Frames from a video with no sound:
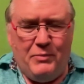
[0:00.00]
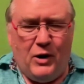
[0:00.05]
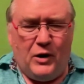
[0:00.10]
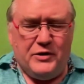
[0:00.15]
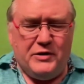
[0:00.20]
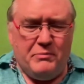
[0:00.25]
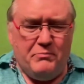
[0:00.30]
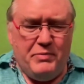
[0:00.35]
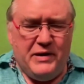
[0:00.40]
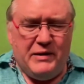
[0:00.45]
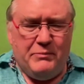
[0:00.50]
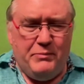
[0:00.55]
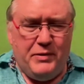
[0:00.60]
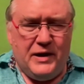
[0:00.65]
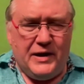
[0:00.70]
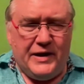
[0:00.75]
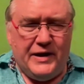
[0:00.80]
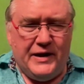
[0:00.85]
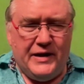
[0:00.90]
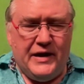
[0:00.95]
big
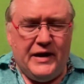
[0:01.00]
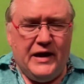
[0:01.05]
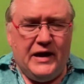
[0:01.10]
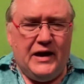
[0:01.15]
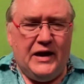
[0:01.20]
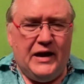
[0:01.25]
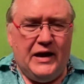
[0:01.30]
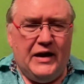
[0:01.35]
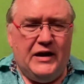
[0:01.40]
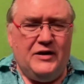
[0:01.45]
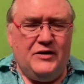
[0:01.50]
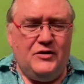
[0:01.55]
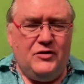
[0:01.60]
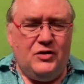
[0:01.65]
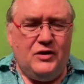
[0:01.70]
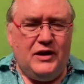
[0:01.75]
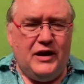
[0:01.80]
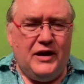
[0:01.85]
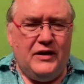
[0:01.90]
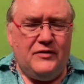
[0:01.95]
building in
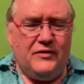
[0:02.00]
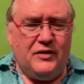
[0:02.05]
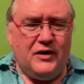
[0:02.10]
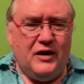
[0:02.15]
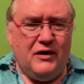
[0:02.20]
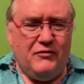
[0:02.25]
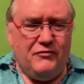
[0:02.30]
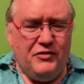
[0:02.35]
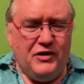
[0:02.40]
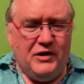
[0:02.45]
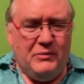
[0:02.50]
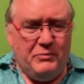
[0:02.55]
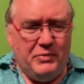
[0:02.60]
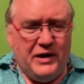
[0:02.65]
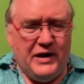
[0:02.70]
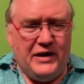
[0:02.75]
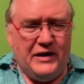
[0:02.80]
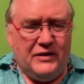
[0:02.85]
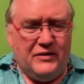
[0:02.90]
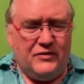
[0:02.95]
today's
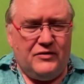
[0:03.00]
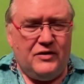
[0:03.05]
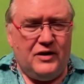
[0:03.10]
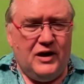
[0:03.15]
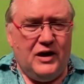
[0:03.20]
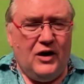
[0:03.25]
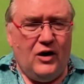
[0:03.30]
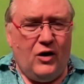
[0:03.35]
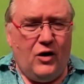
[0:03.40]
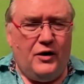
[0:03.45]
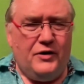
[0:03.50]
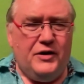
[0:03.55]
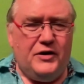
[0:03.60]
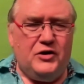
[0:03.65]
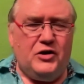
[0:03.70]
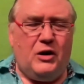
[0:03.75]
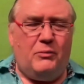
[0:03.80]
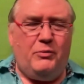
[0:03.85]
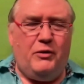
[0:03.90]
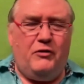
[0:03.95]
Philippines on the
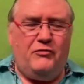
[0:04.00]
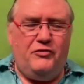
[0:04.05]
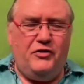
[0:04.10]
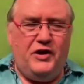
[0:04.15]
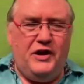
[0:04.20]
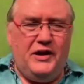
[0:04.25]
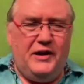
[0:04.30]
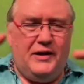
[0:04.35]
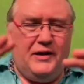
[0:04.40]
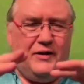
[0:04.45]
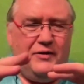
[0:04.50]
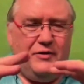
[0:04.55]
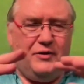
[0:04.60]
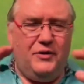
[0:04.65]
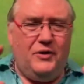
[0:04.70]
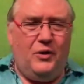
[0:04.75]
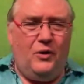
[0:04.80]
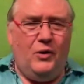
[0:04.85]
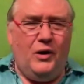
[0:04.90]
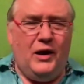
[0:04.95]
top of a hill, you
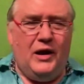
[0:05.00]
know.